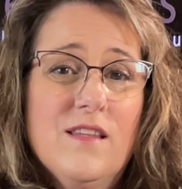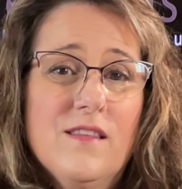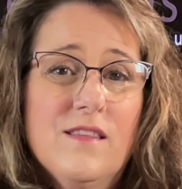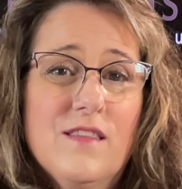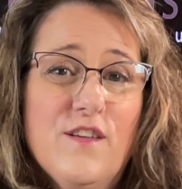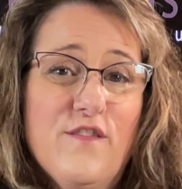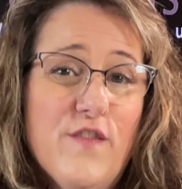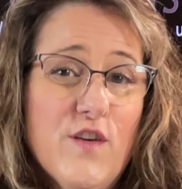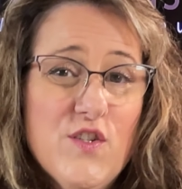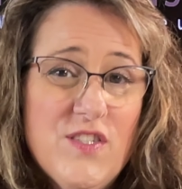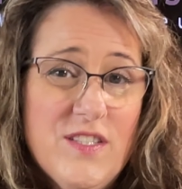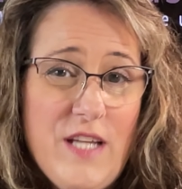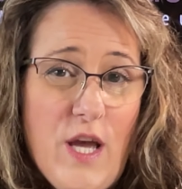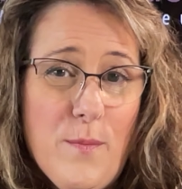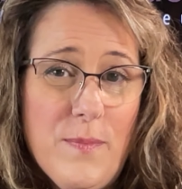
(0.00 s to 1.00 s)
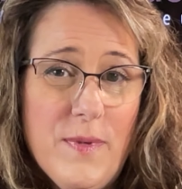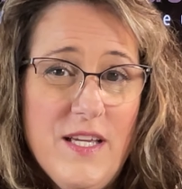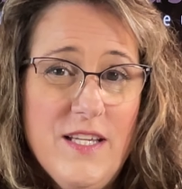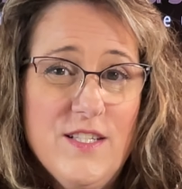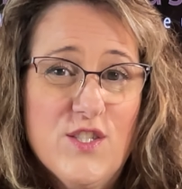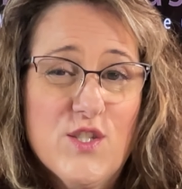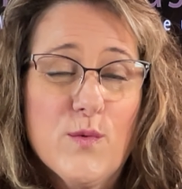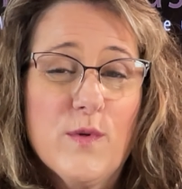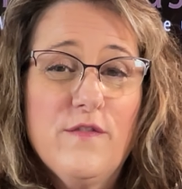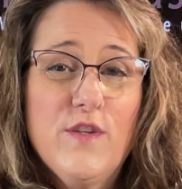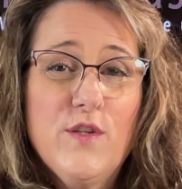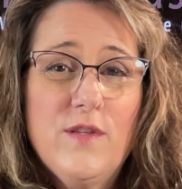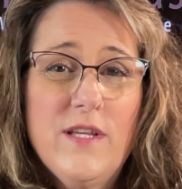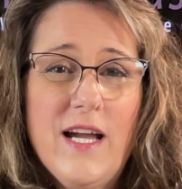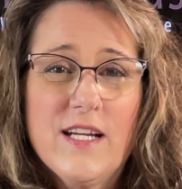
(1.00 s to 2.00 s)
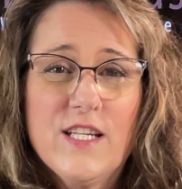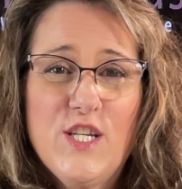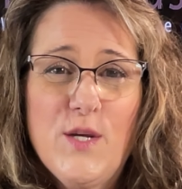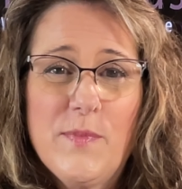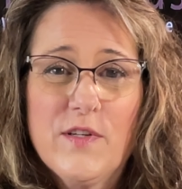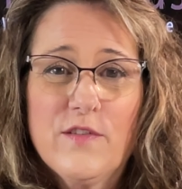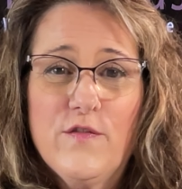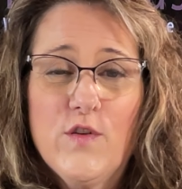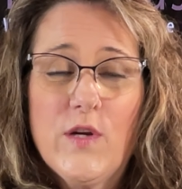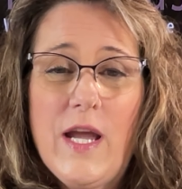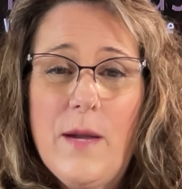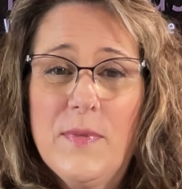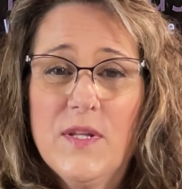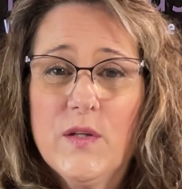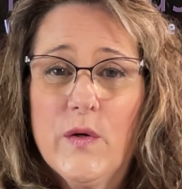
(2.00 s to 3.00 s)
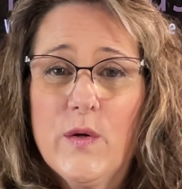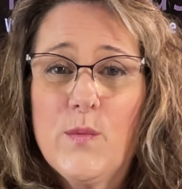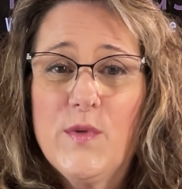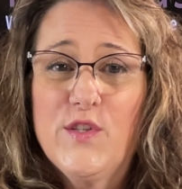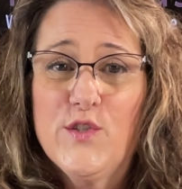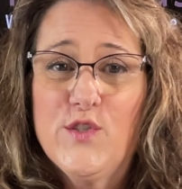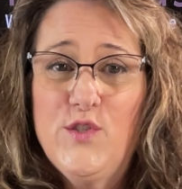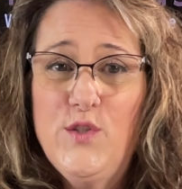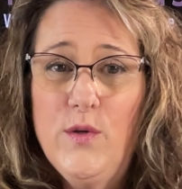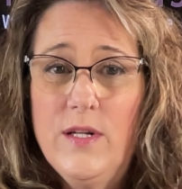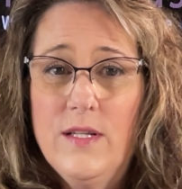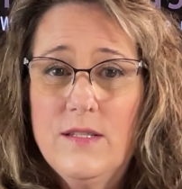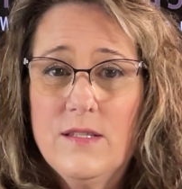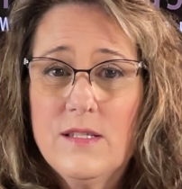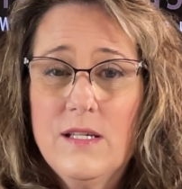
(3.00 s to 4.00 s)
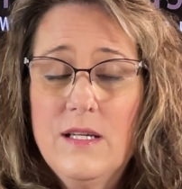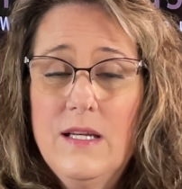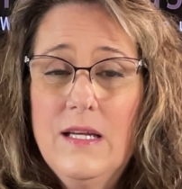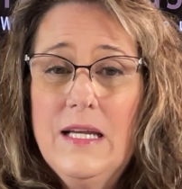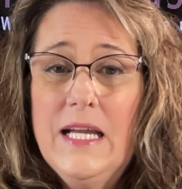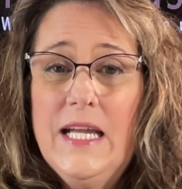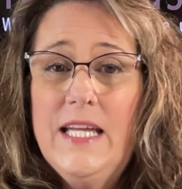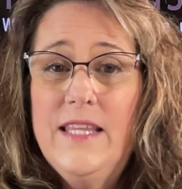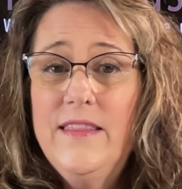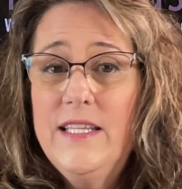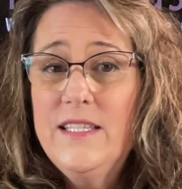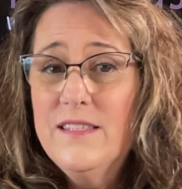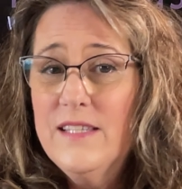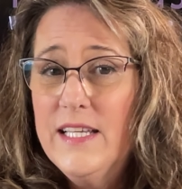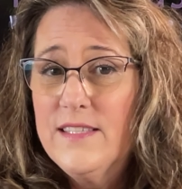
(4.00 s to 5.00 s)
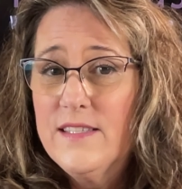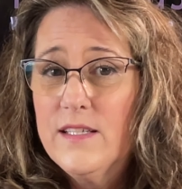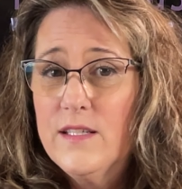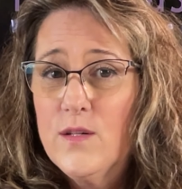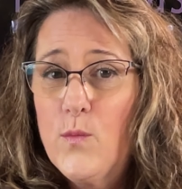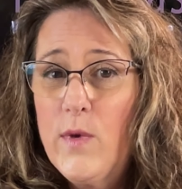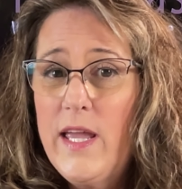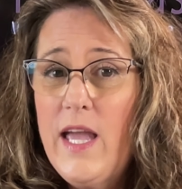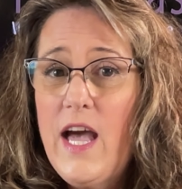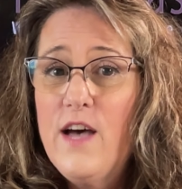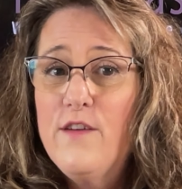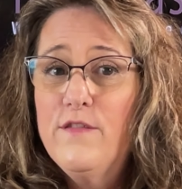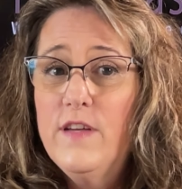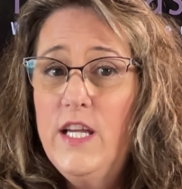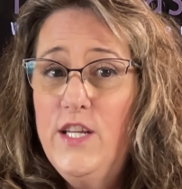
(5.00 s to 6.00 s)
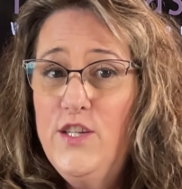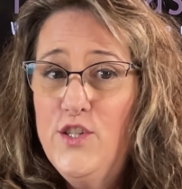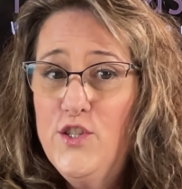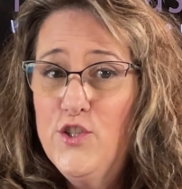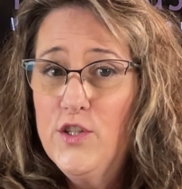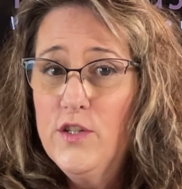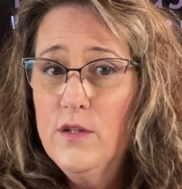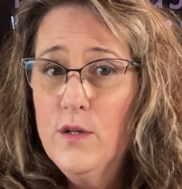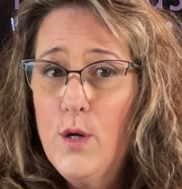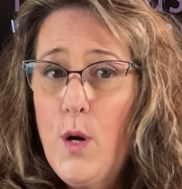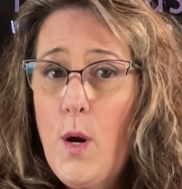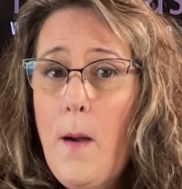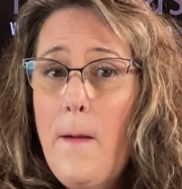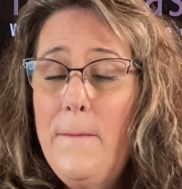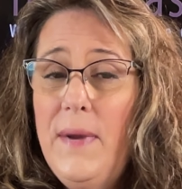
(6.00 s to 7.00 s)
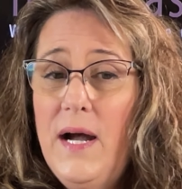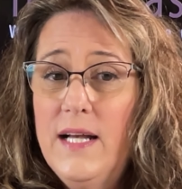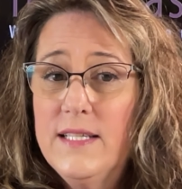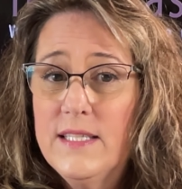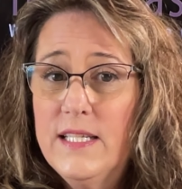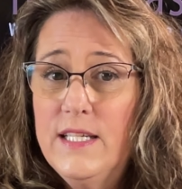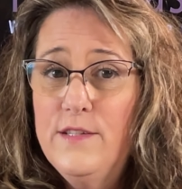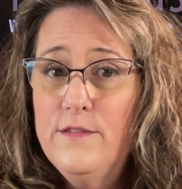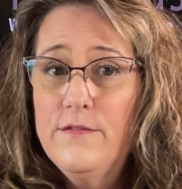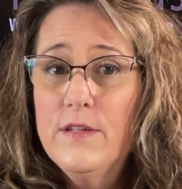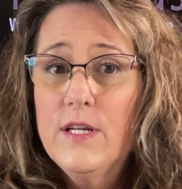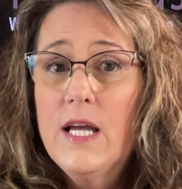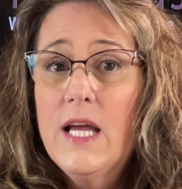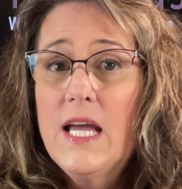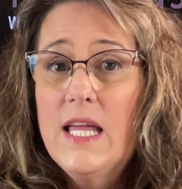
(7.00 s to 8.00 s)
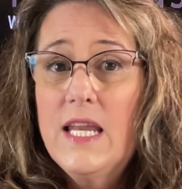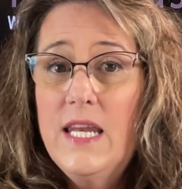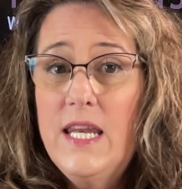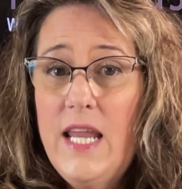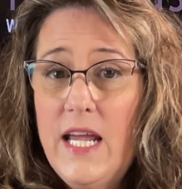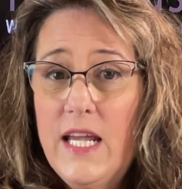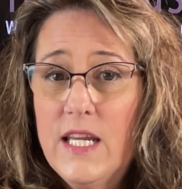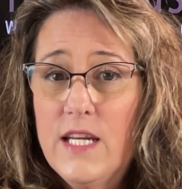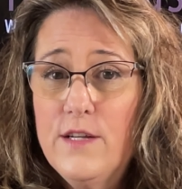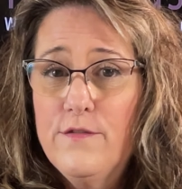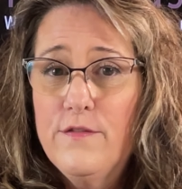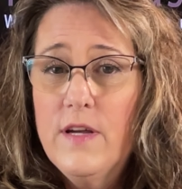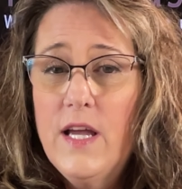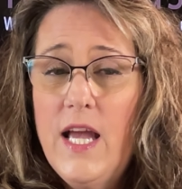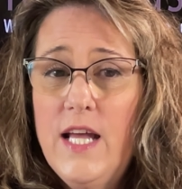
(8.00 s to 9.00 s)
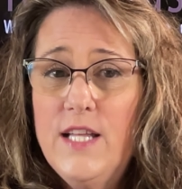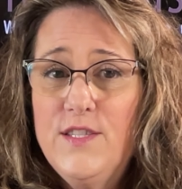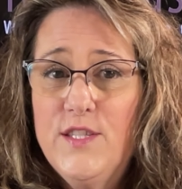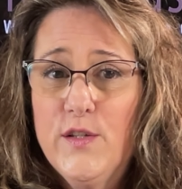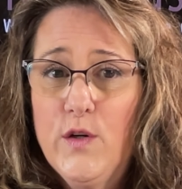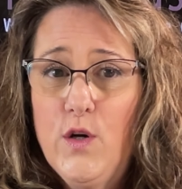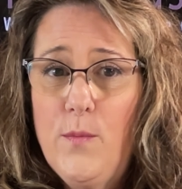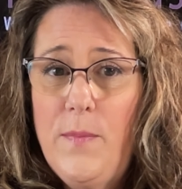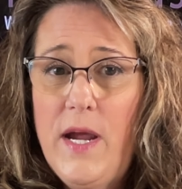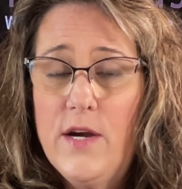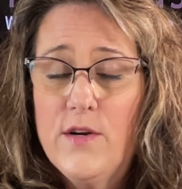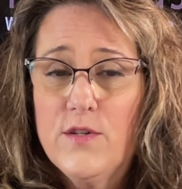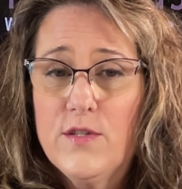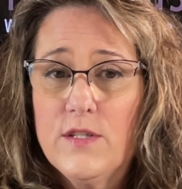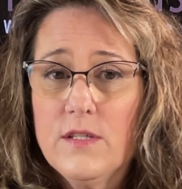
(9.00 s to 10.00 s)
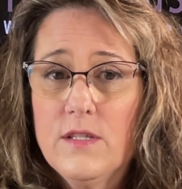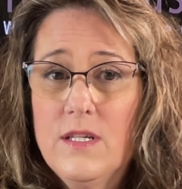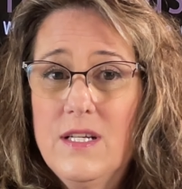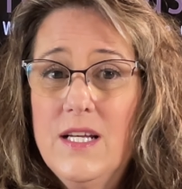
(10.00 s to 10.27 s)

The first step is to review the academic vocabulary with your students. In this lesson, we have integer, positive, negative, and zero pairs.